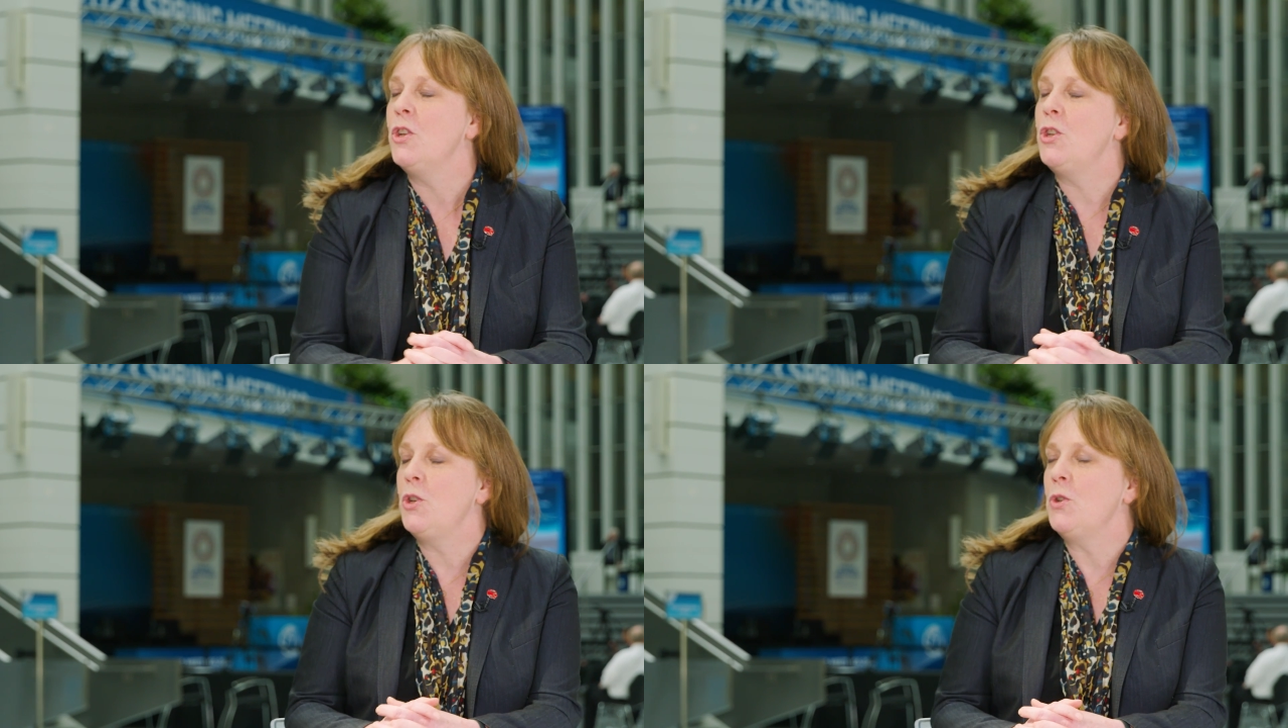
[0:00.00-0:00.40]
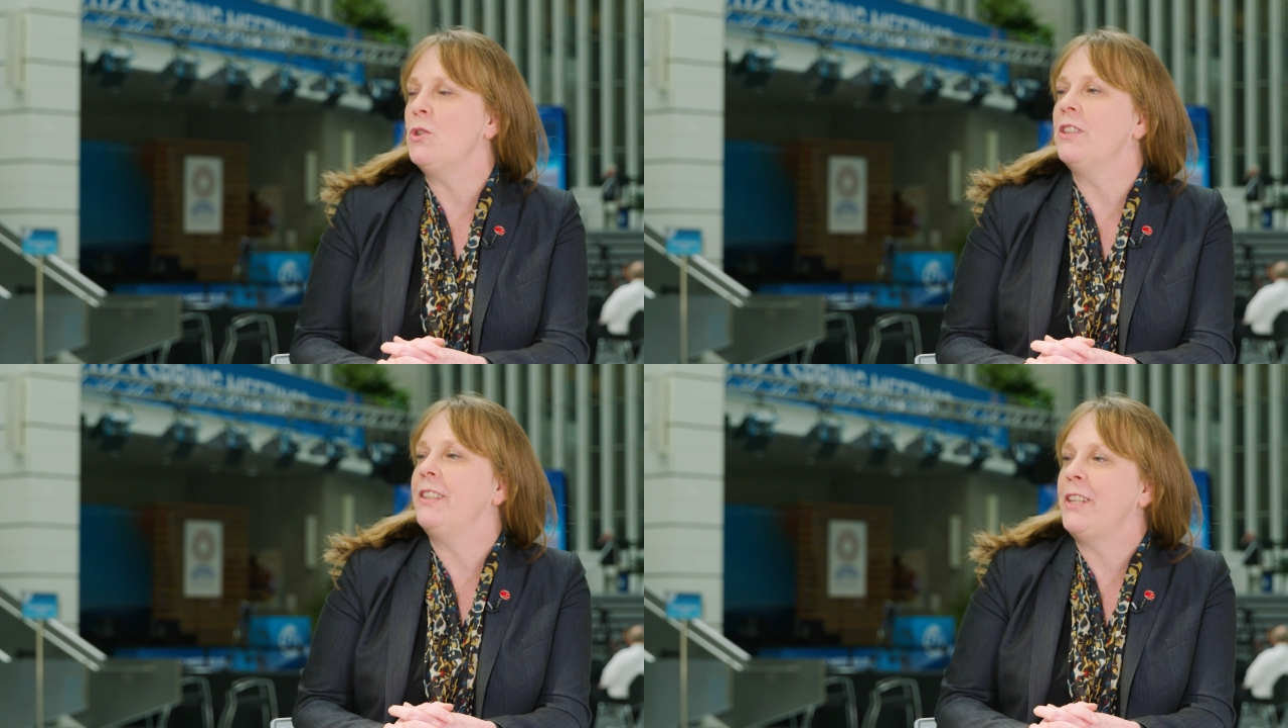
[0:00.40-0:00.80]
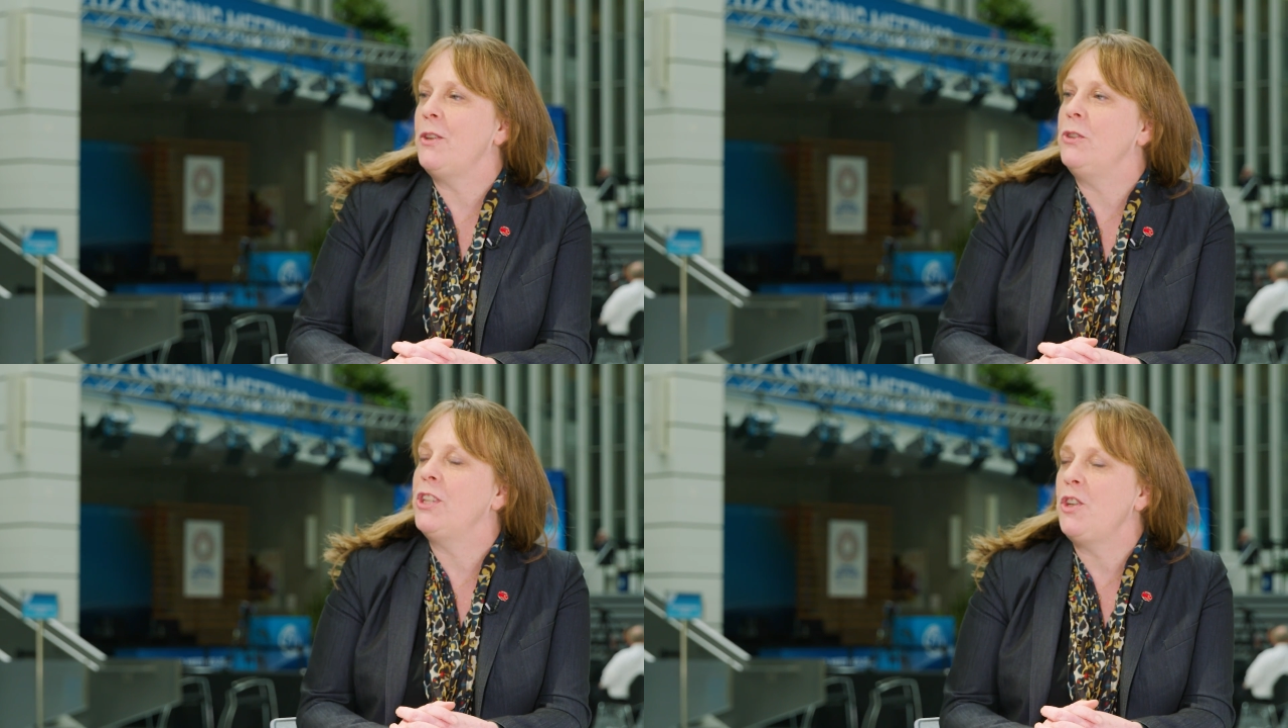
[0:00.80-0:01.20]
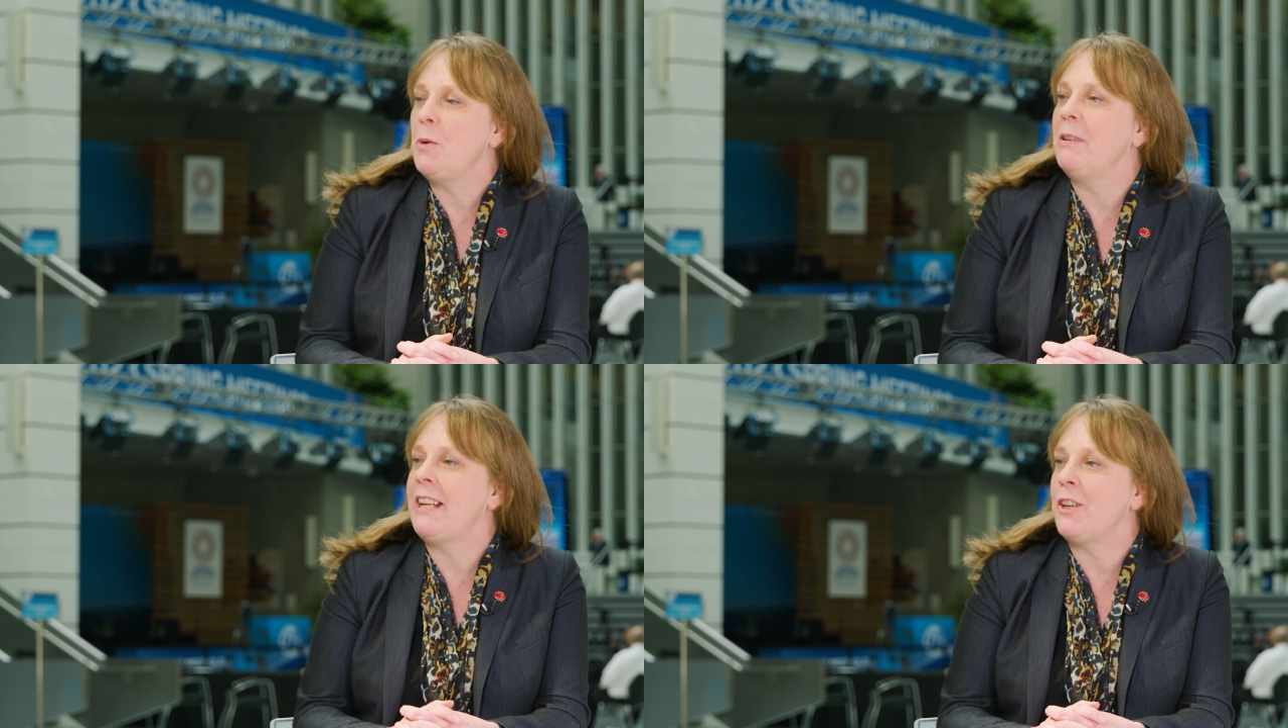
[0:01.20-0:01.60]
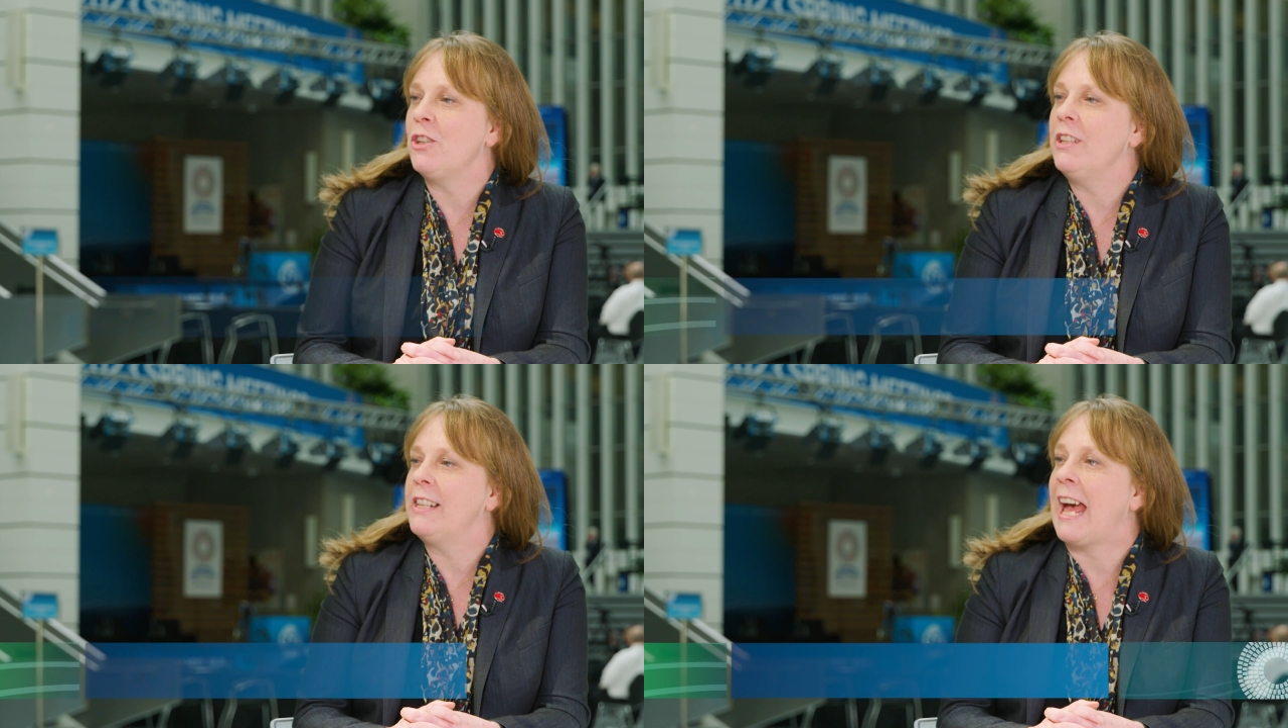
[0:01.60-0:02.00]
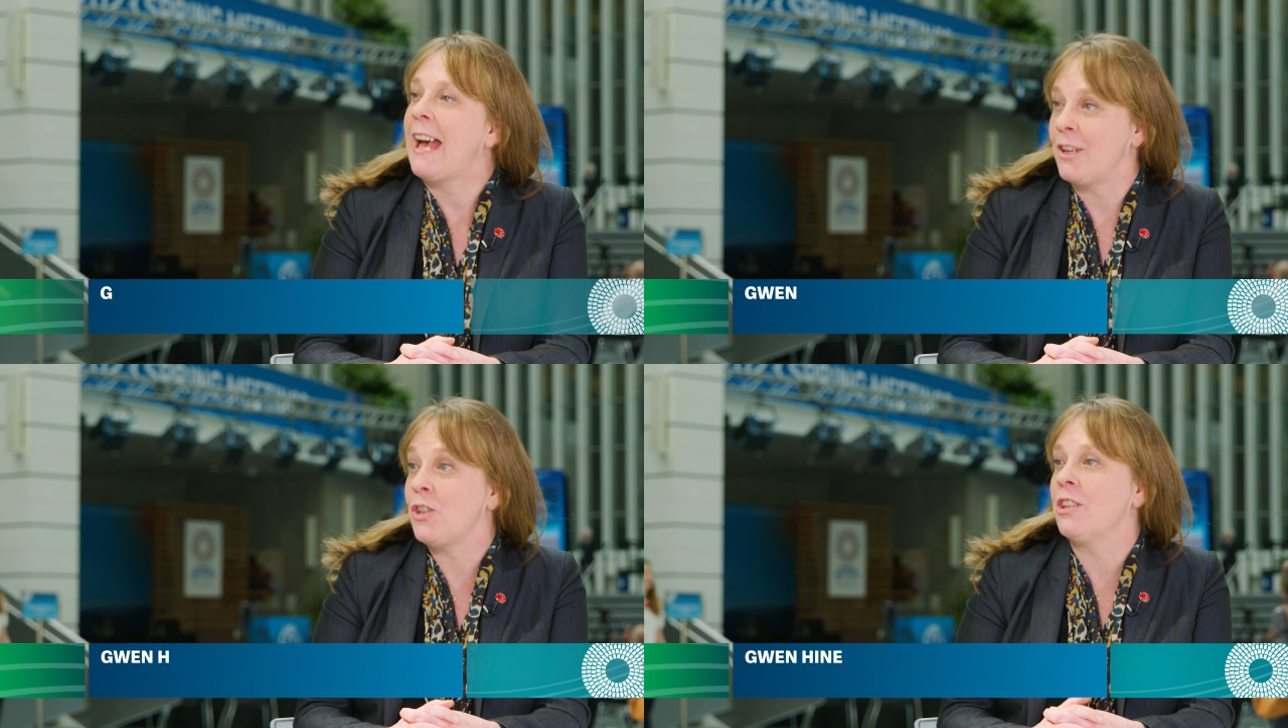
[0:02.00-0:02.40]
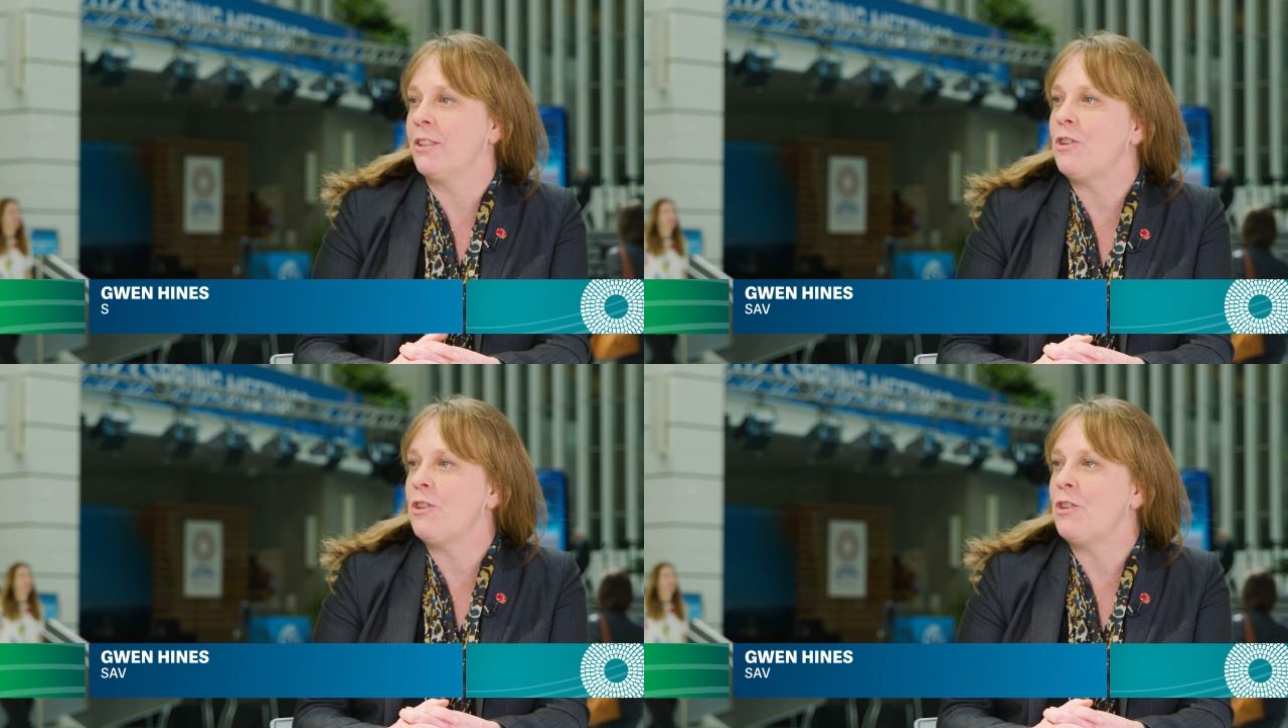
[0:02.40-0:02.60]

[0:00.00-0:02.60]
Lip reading: Sure. So social protection and cash